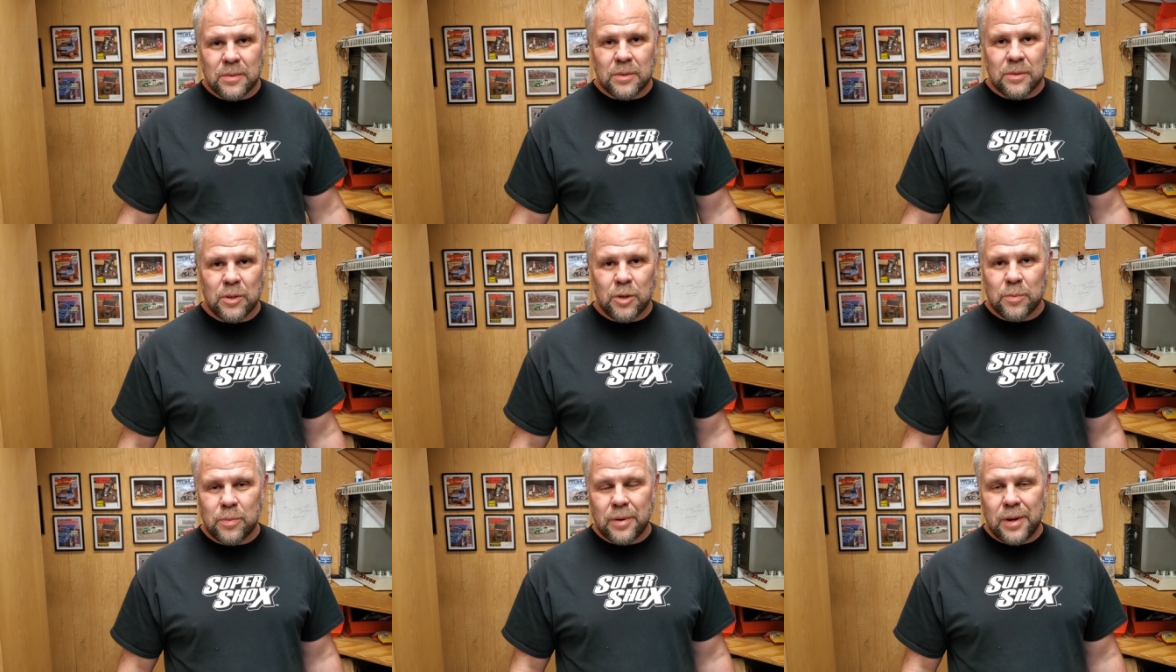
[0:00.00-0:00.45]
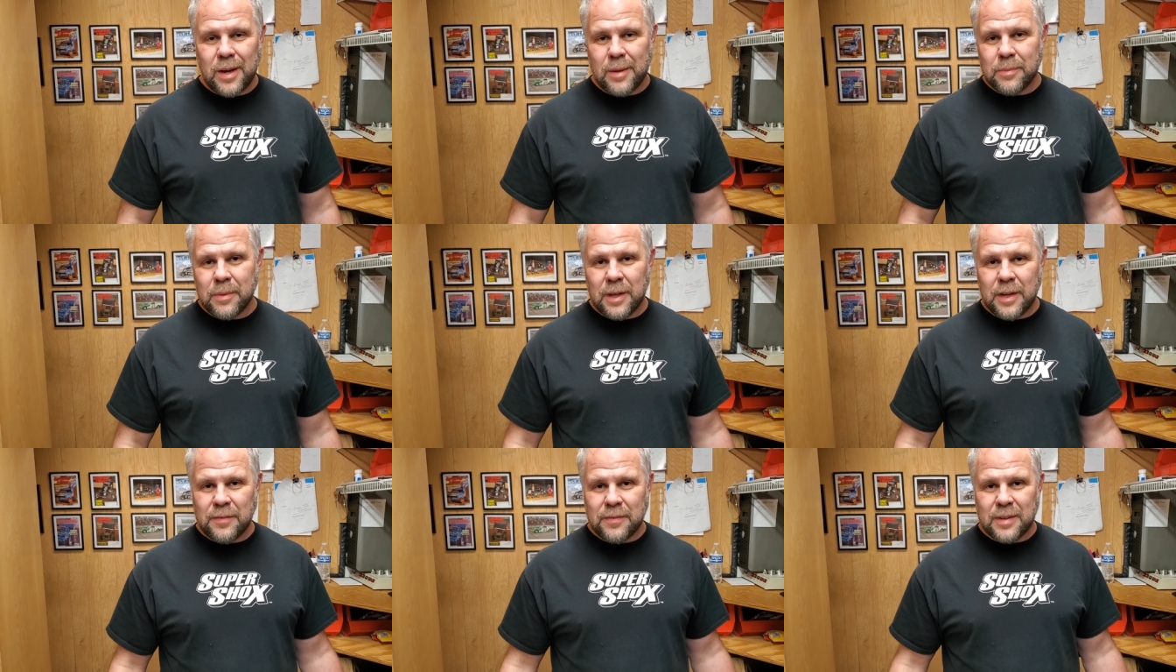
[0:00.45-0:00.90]
No
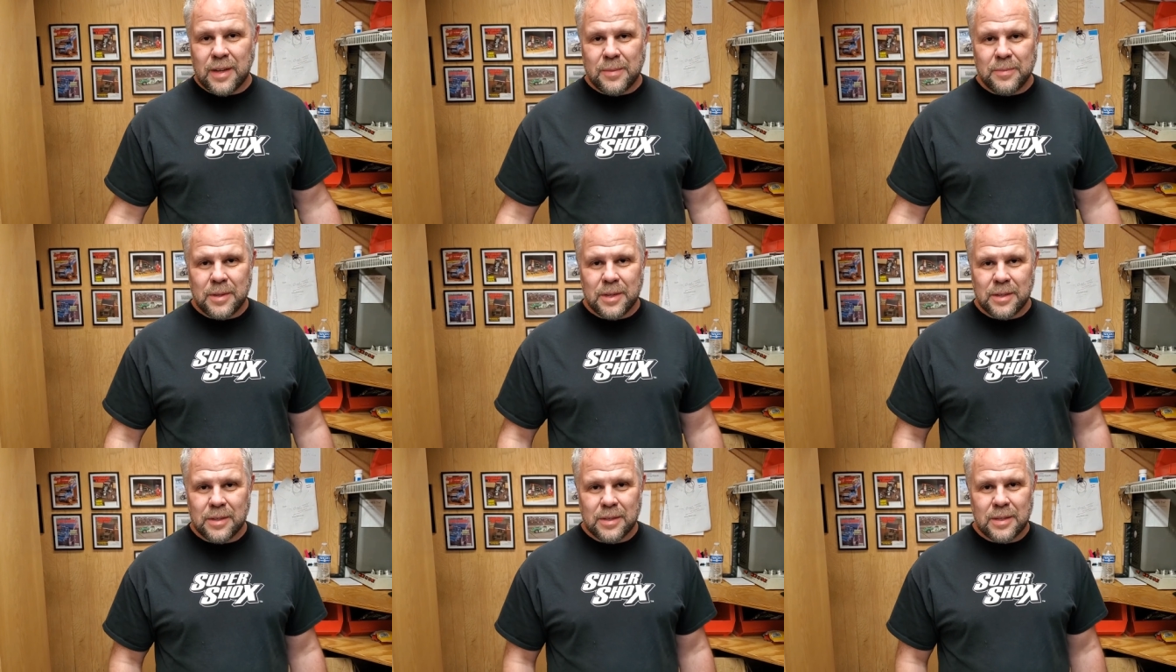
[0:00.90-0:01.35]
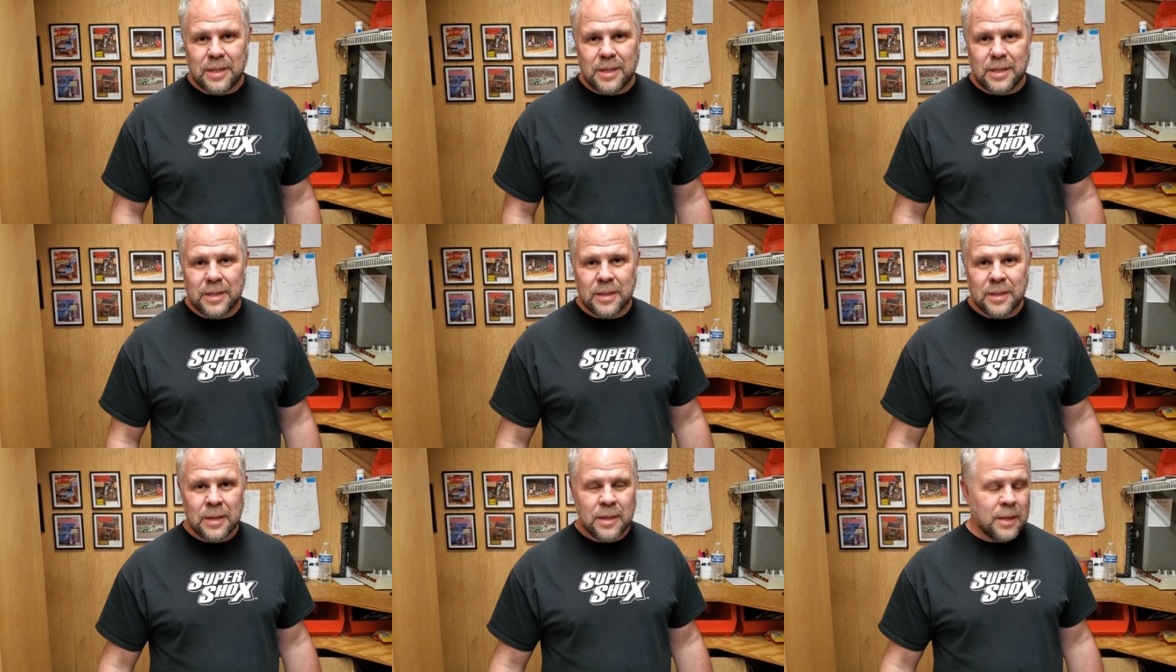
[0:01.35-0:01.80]
problem. Lifetime
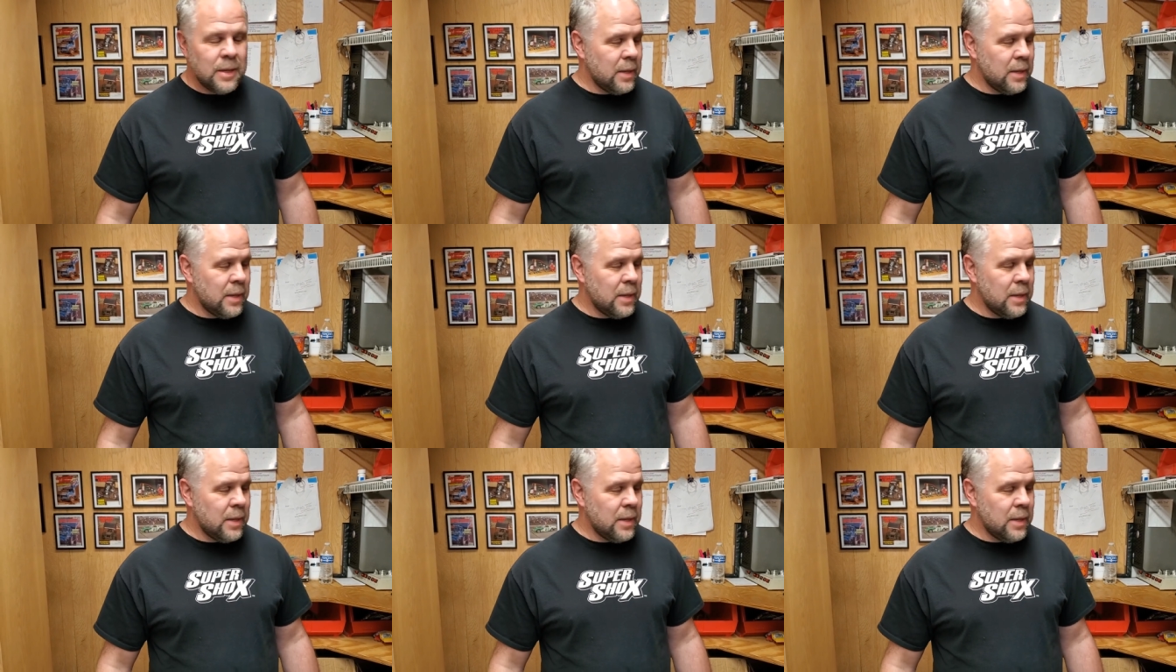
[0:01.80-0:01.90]
guarantee.